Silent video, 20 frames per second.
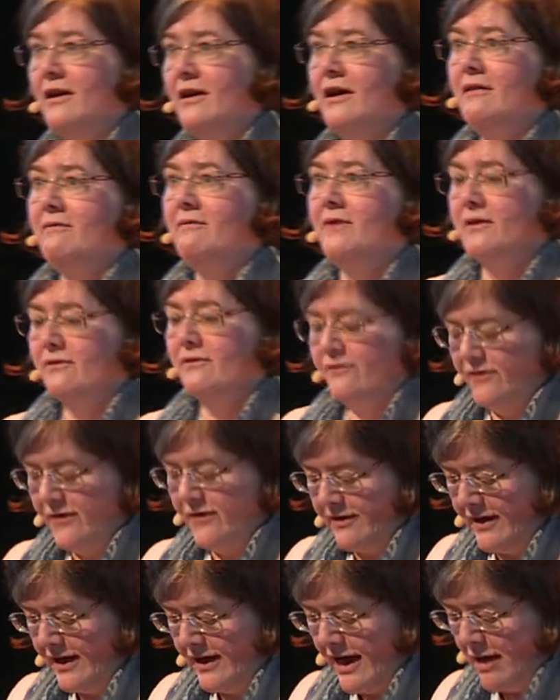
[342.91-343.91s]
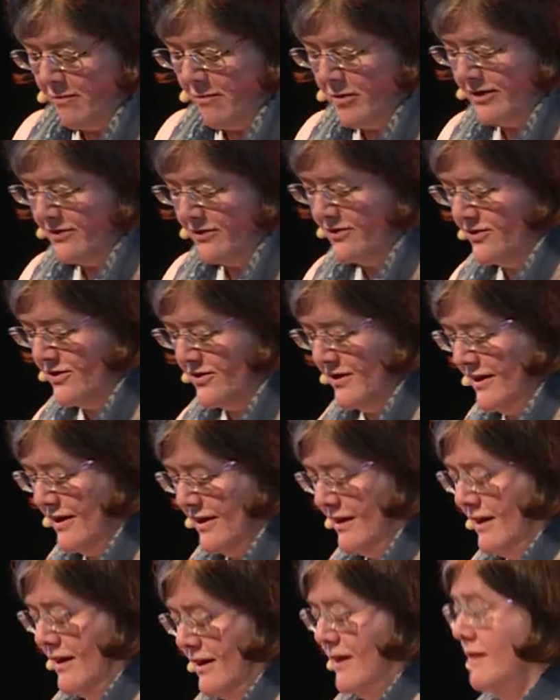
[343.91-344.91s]
and we're very happy to
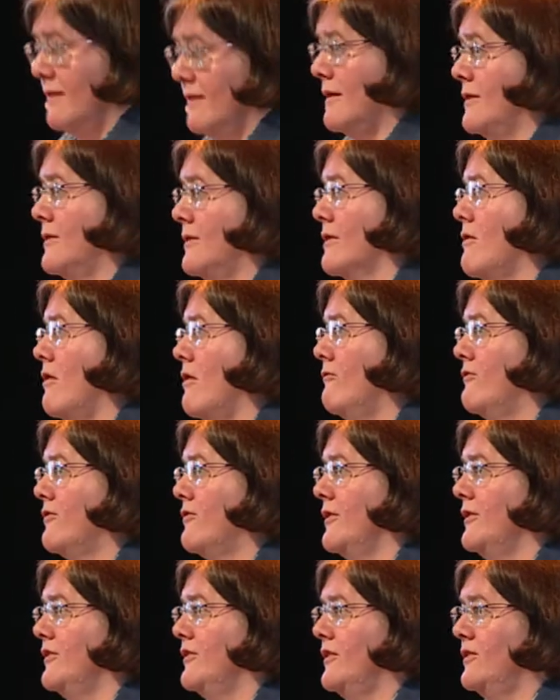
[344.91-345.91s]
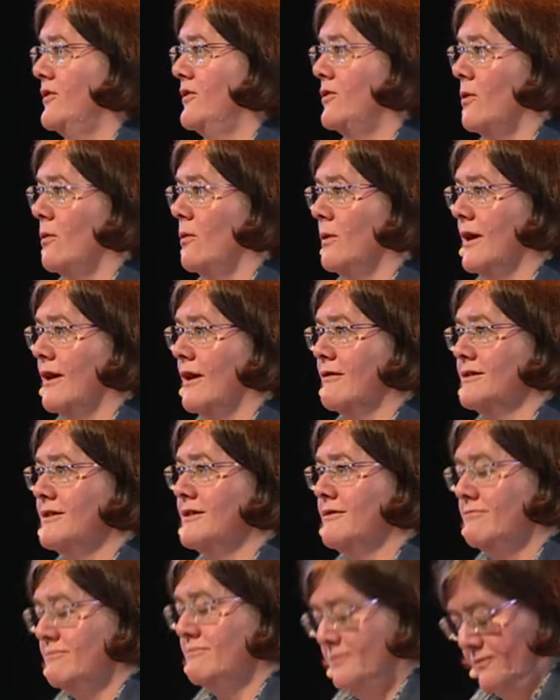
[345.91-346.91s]
see that the conference is sold
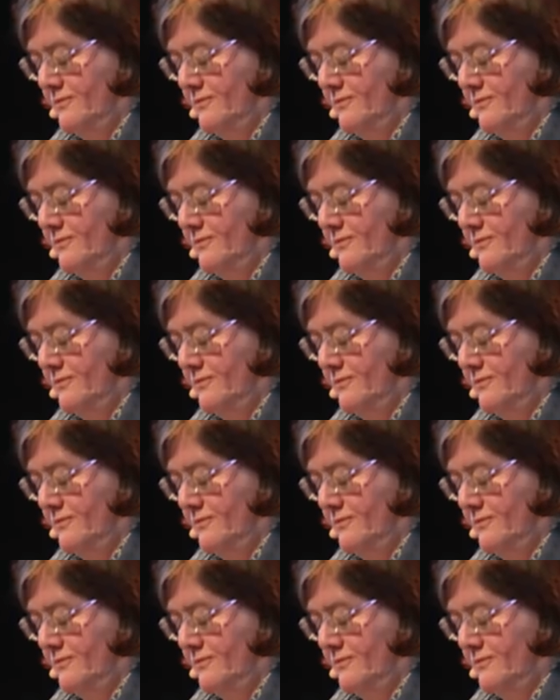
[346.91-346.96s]
out.